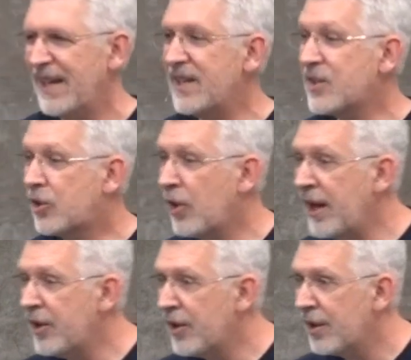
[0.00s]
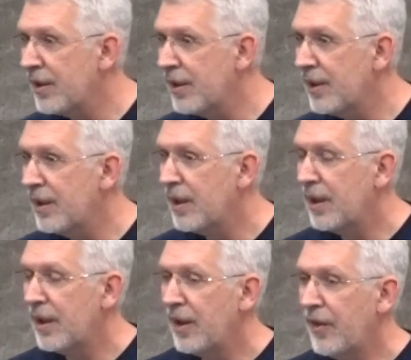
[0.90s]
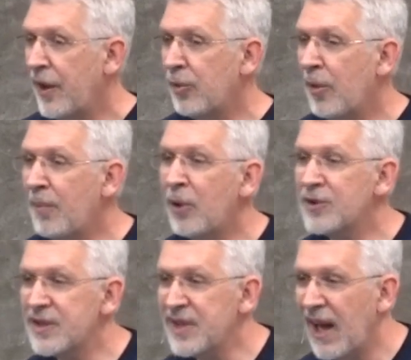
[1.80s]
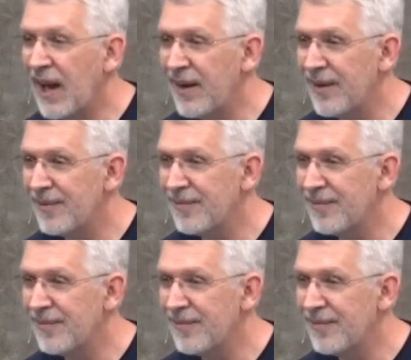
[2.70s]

is greater than what Moses had.